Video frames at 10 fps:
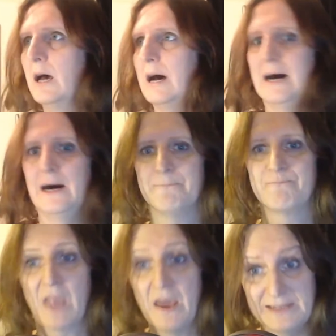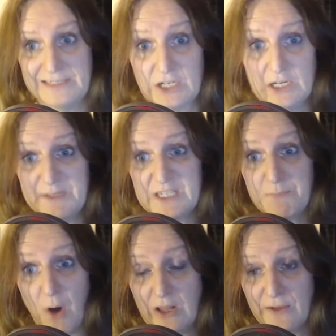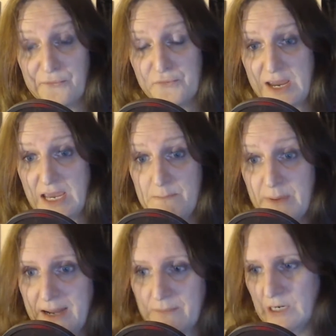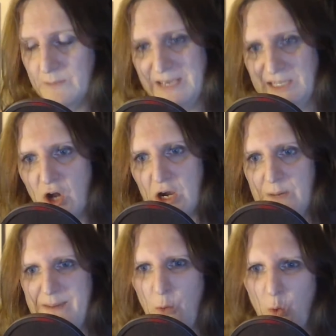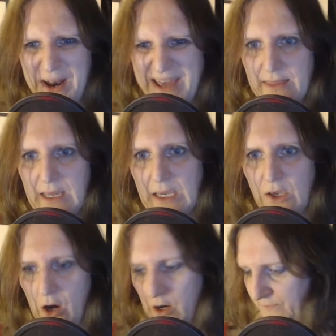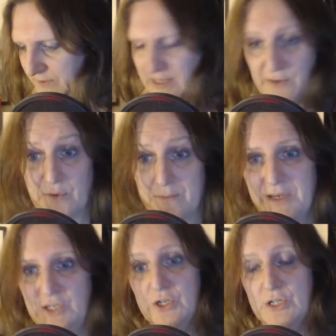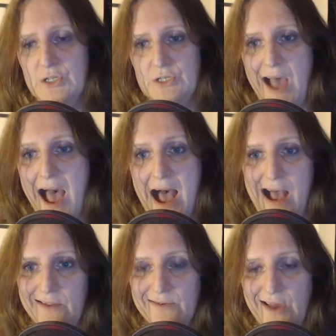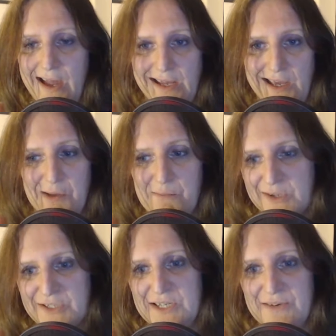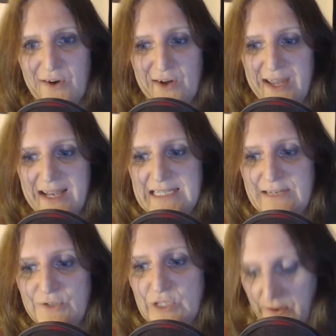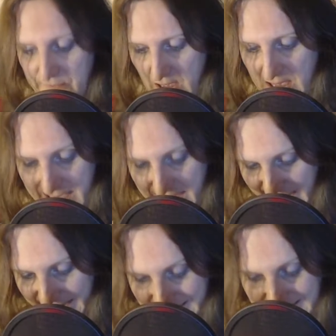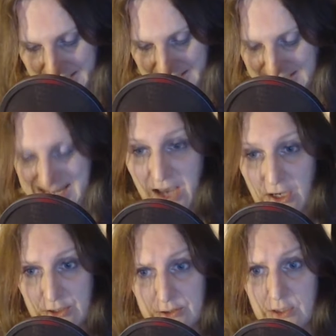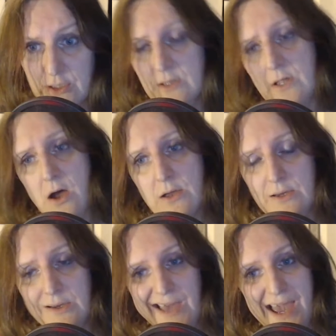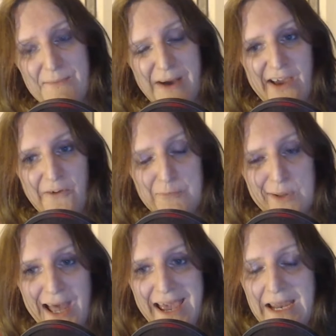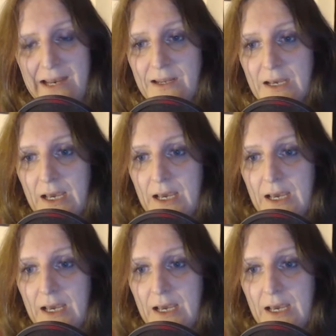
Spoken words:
This is going to be spoiler free, but I'm going to be talking about what I think of the different missions and any positive or negative stuff. It is the second Unlock game I have played.